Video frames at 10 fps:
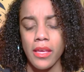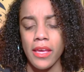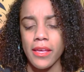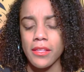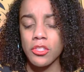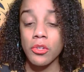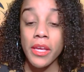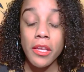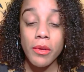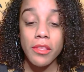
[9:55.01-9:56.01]
and so
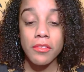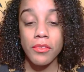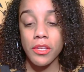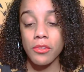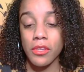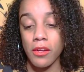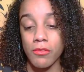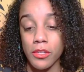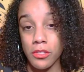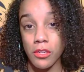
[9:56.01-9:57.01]
anyway, these videos
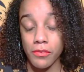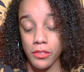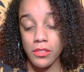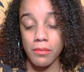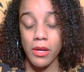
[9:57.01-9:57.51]
have resurfaced